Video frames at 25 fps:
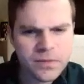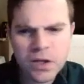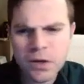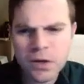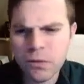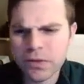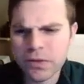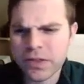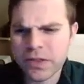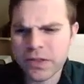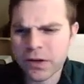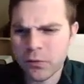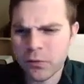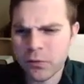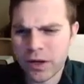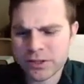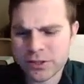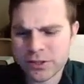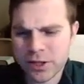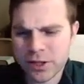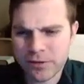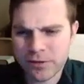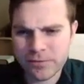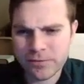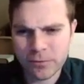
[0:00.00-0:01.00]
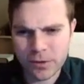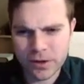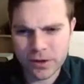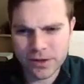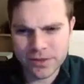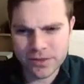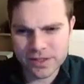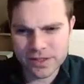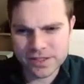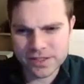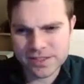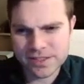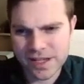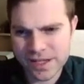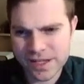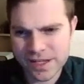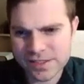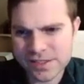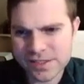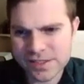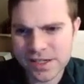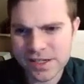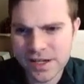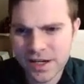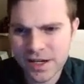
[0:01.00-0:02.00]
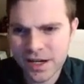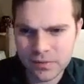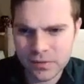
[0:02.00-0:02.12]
One thing to watch out for in this text,